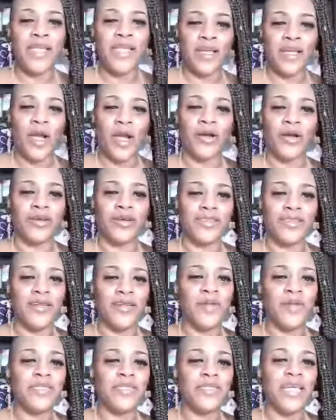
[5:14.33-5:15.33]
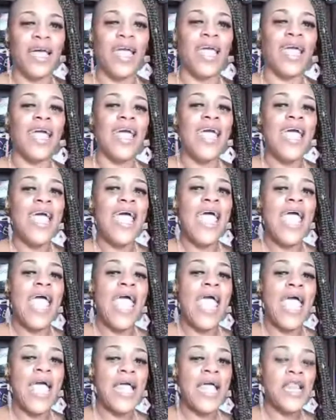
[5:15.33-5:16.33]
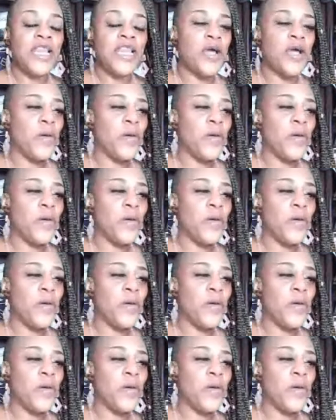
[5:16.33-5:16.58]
We'll just talk about me and Kirk. You know what I'm saying?